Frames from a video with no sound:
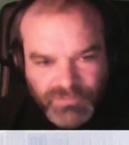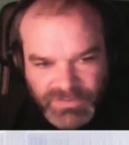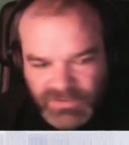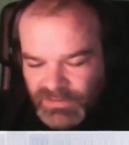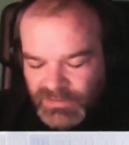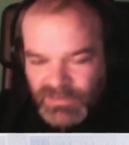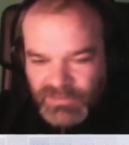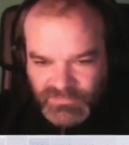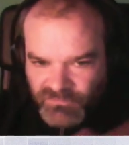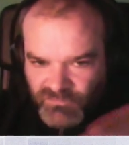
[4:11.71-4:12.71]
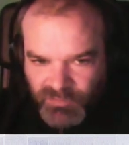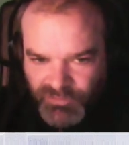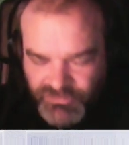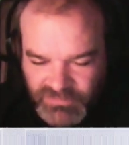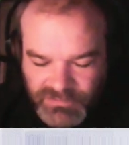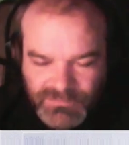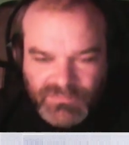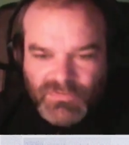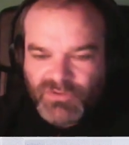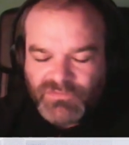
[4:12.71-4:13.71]
could be distributed
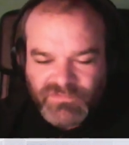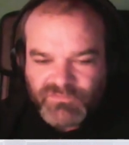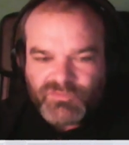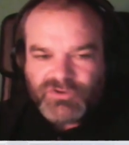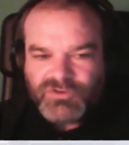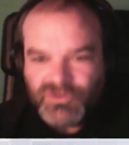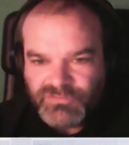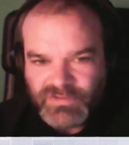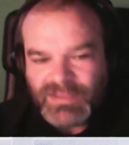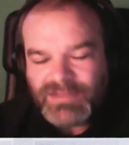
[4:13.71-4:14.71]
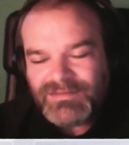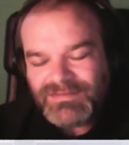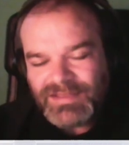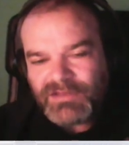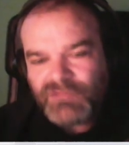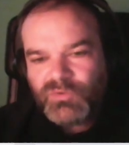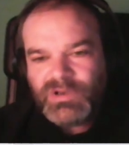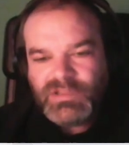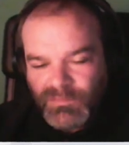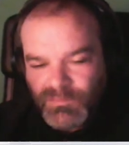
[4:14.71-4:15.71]
on different nodes, and that
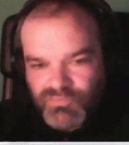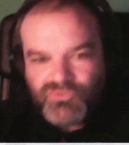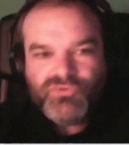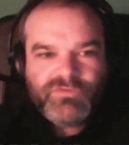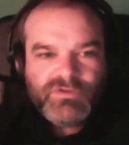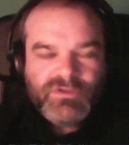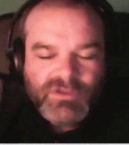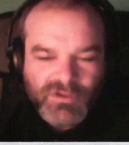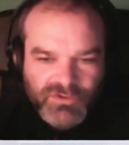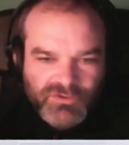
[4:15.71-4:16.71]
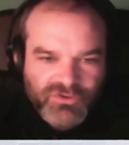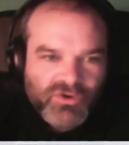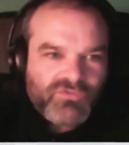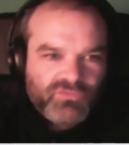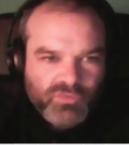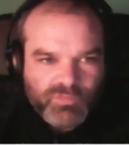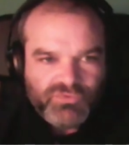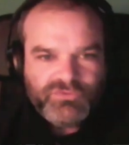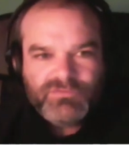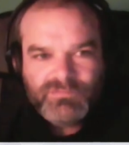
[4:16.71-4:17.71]
really improve your
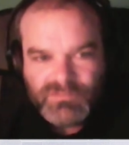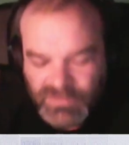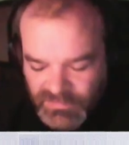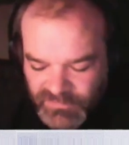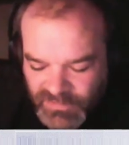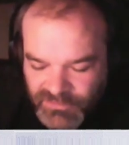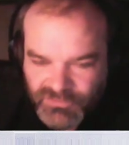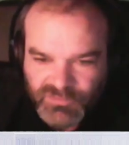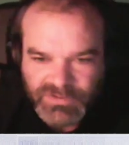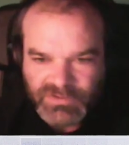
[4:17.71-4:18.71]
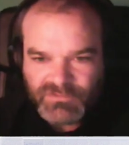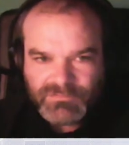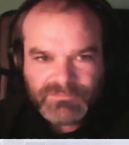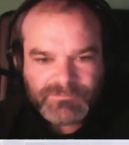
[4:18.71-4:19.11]
throughput inside the topic.